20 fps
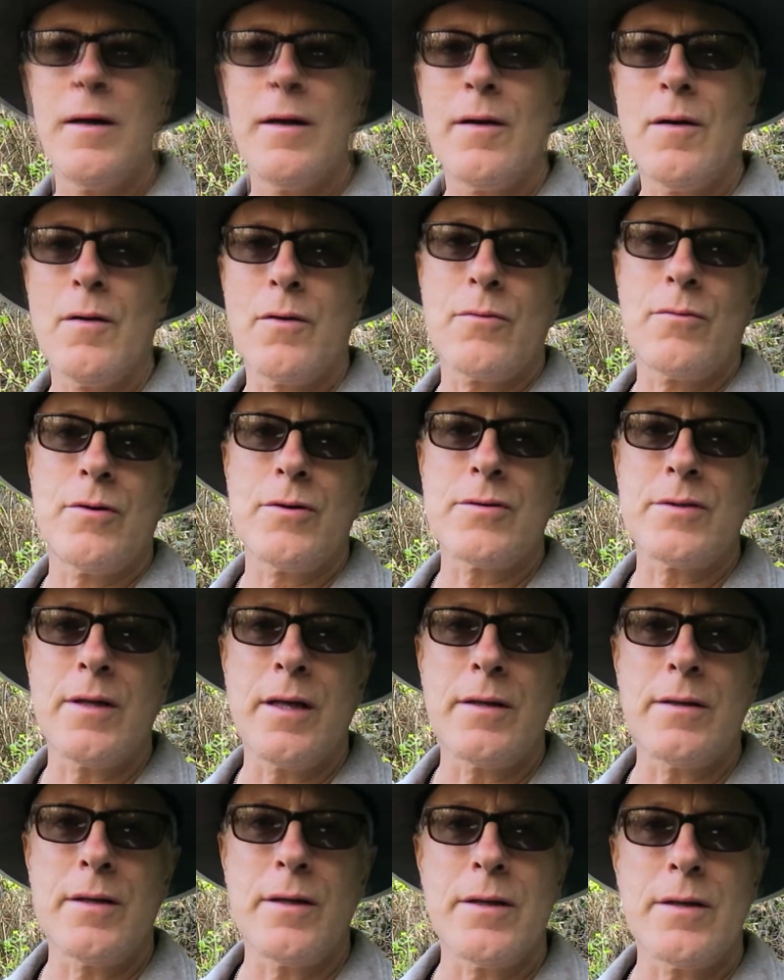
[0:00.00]
The only reason
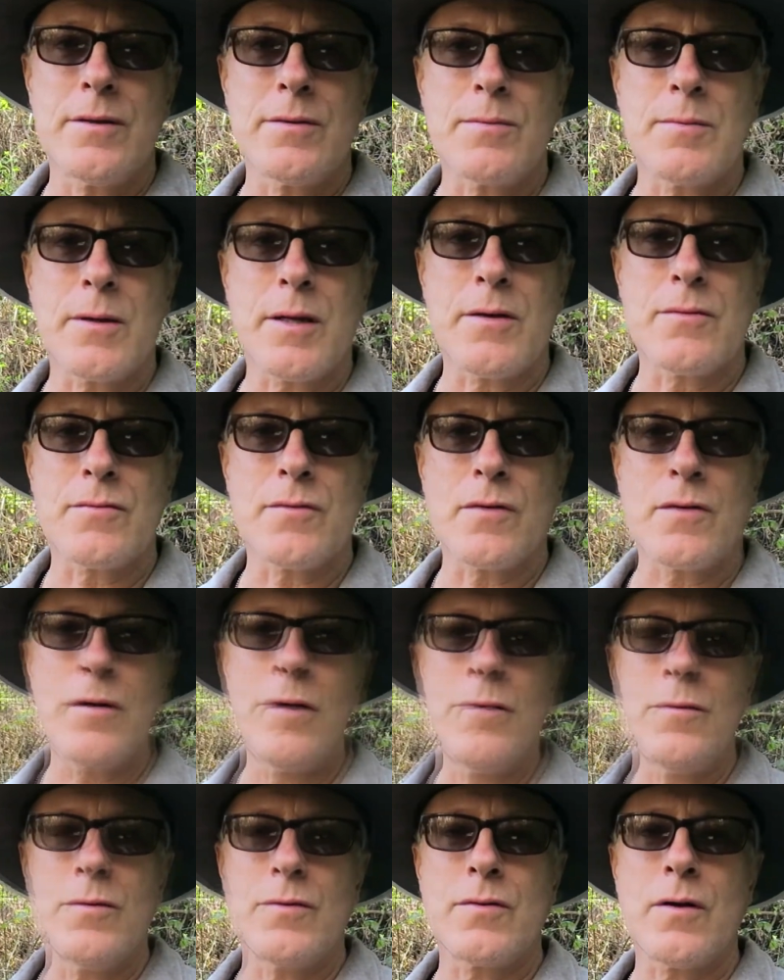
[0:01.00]
they did it is because it was,
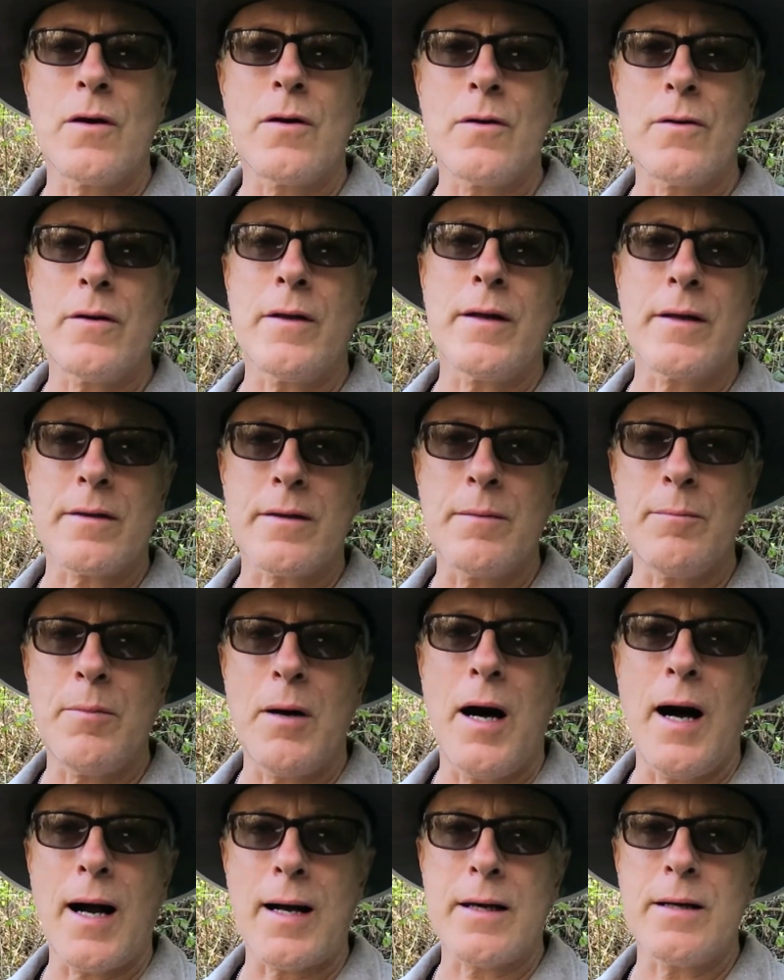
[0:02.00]
it was hurting the
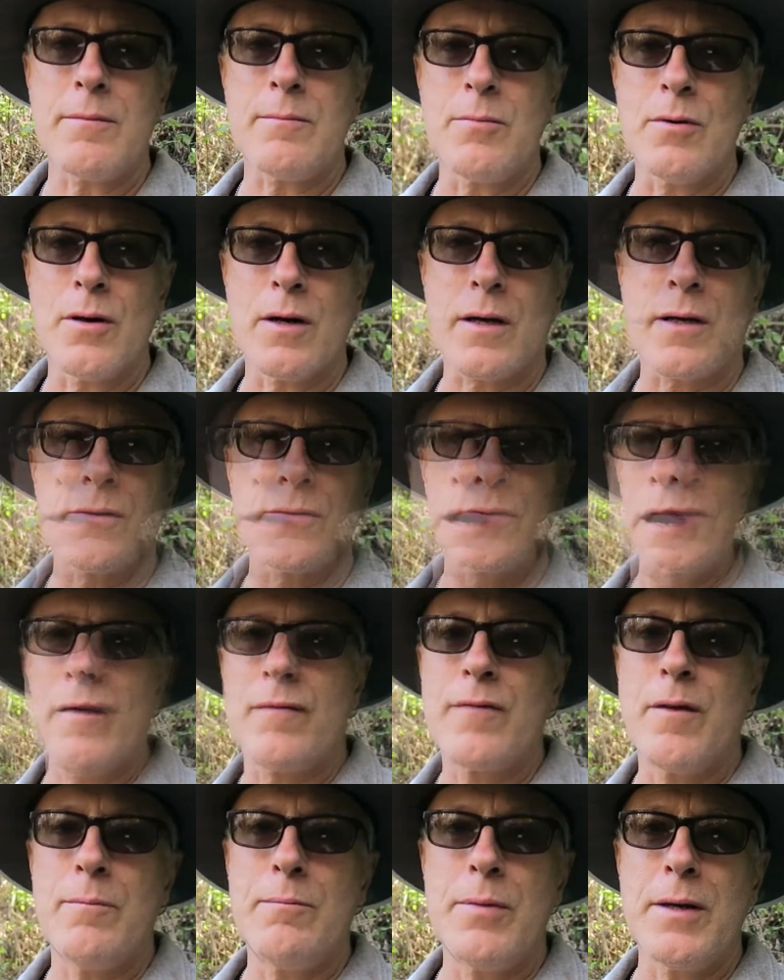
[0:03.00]
pocketbooks
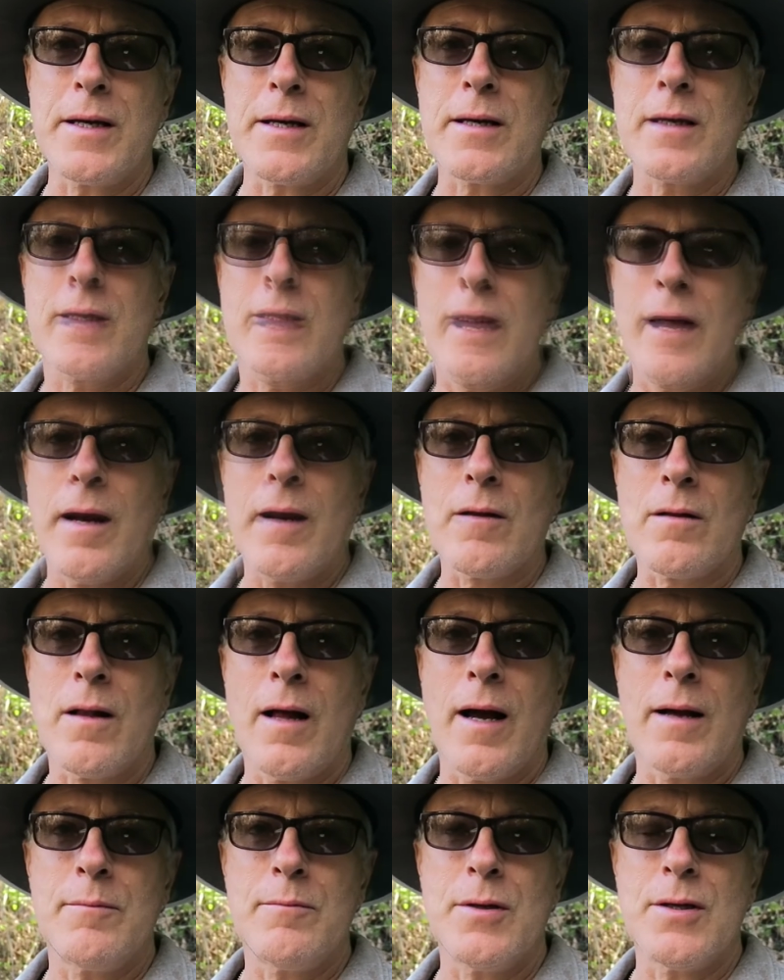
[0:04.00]
of the big
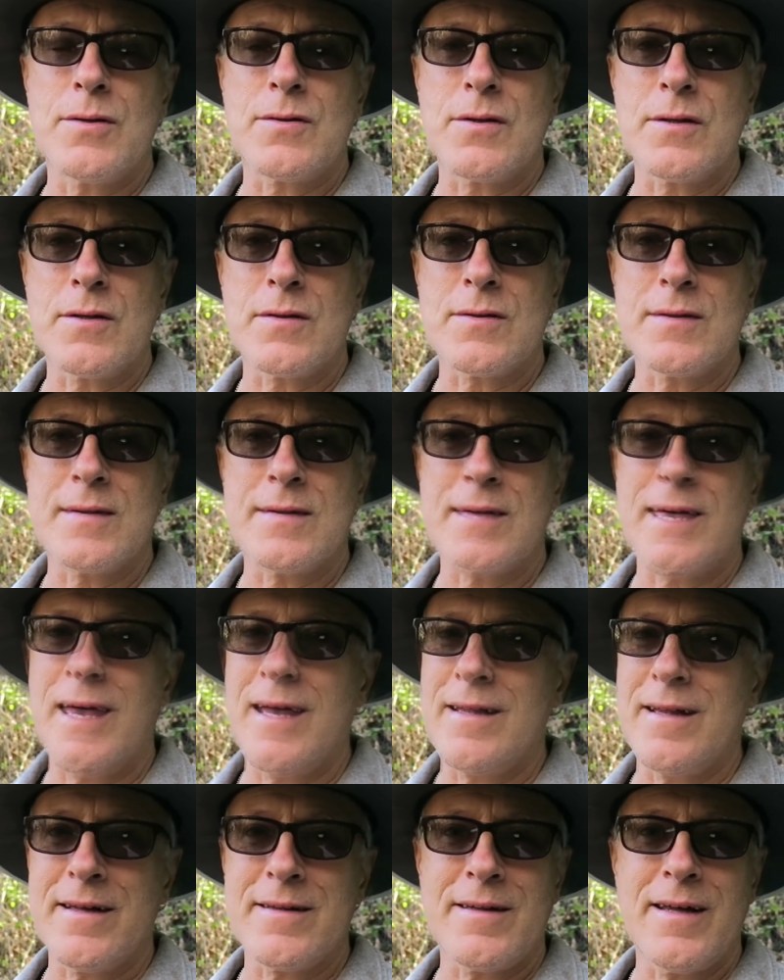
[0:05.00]
airline business.
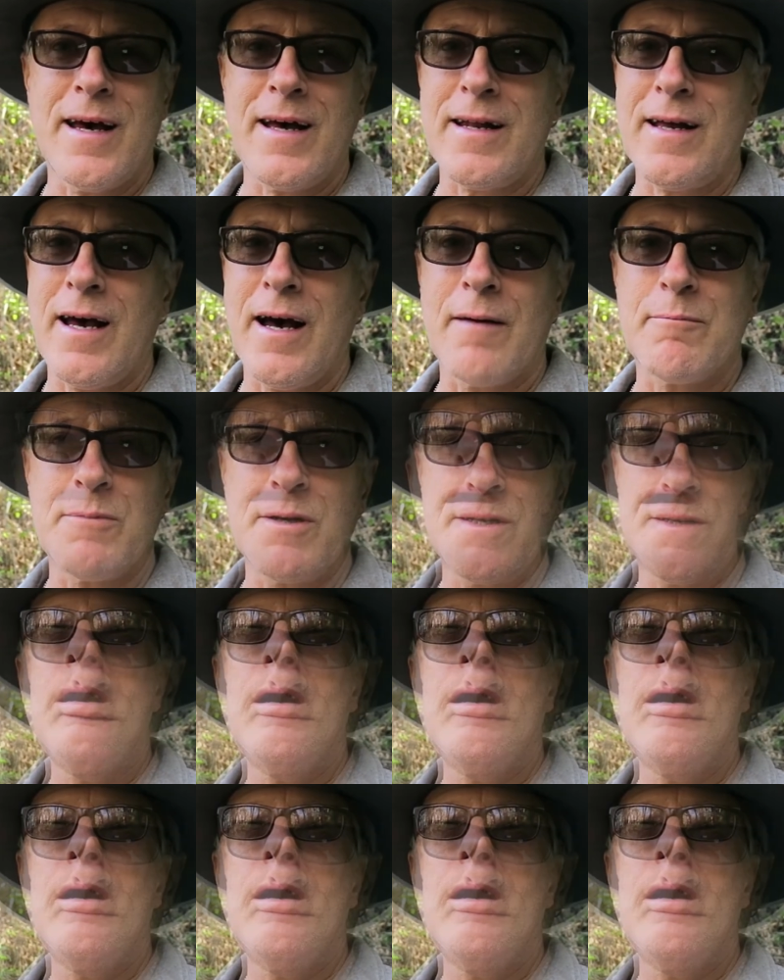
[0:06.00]
Can't let that happen.